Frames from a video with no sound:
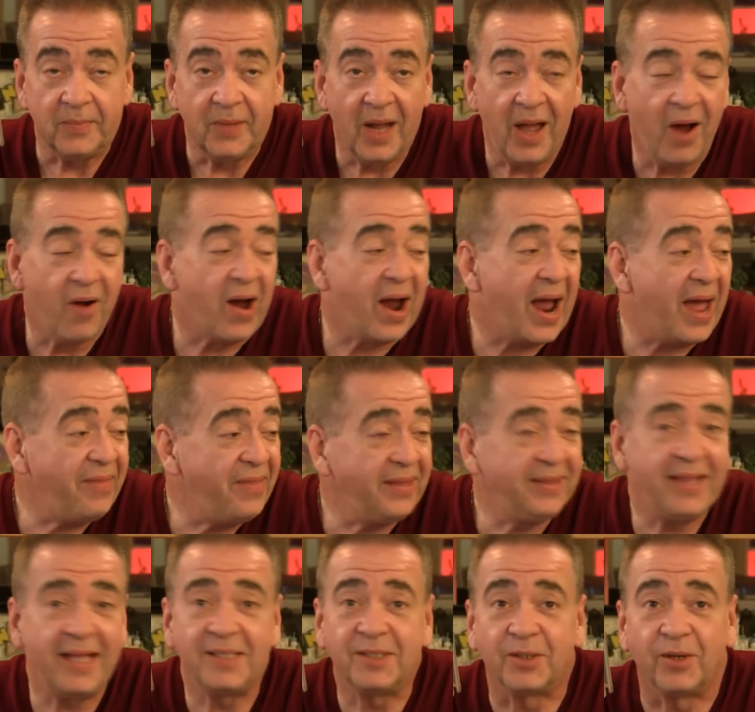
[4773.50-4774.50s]
All right, I
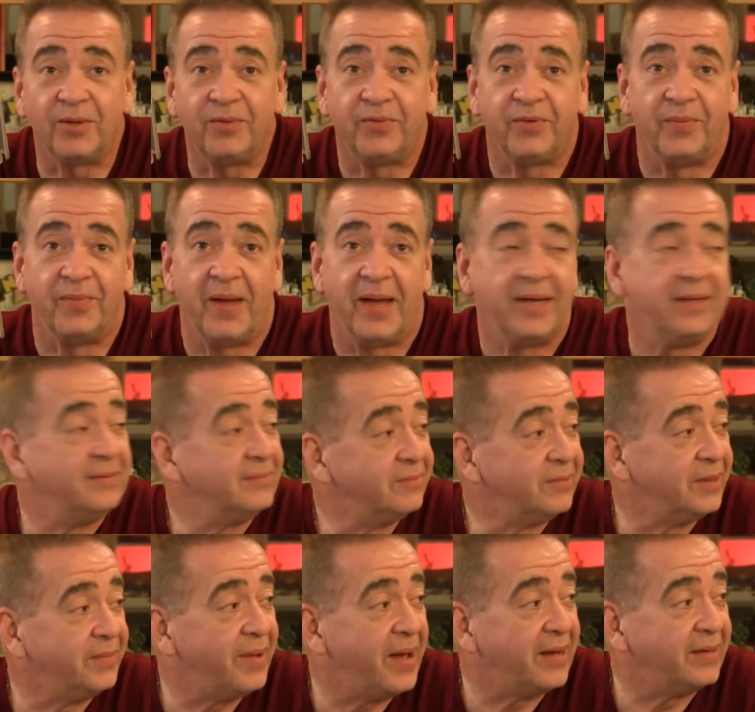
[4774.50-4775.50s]
think that's good for me.
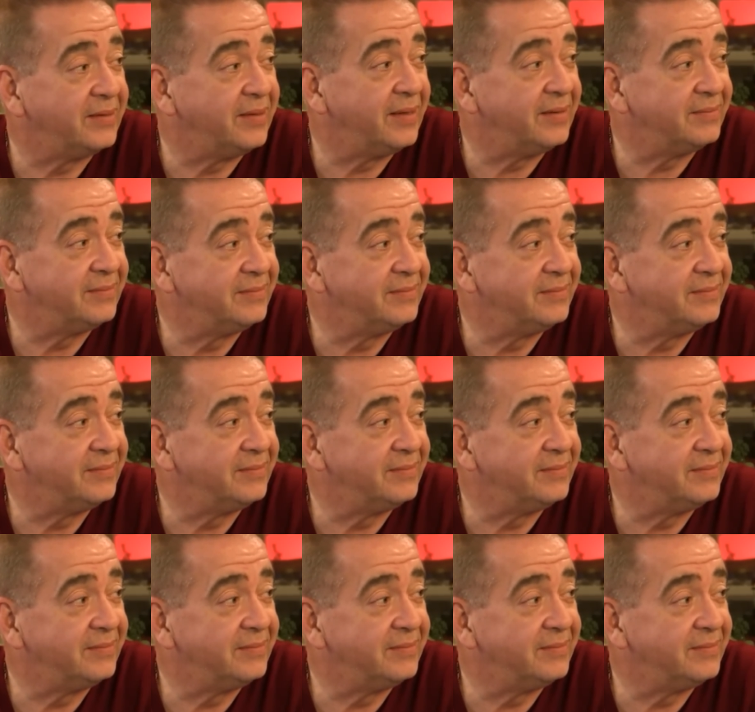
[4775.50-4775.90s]
What about you?